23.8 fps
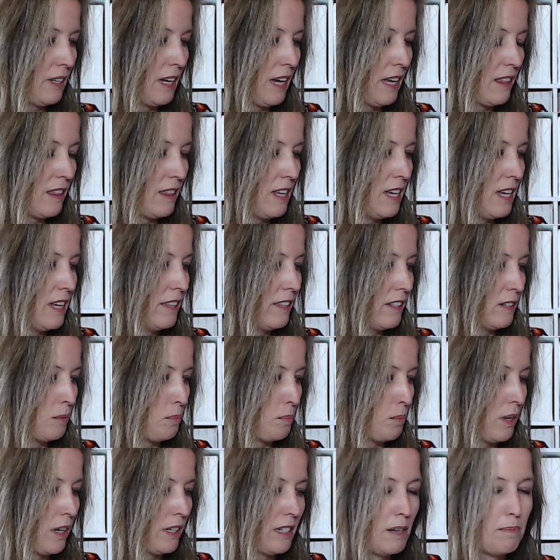think there'll
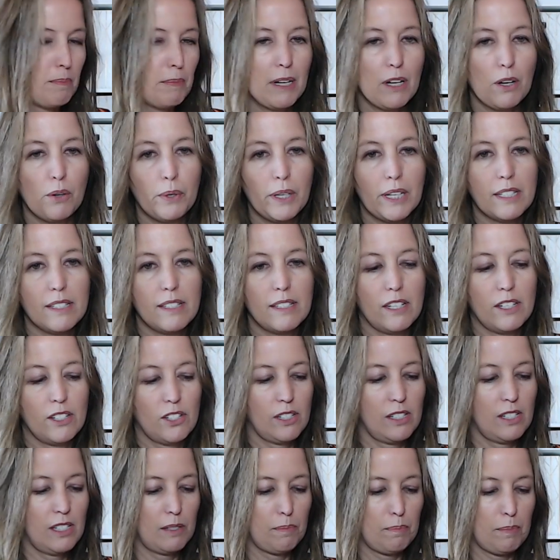probably be quick
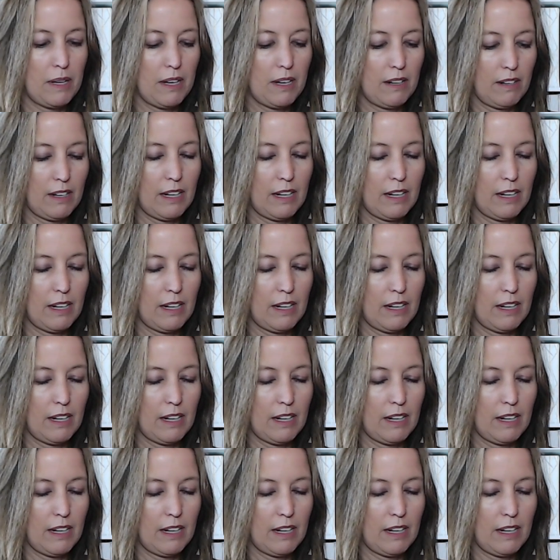stitches, but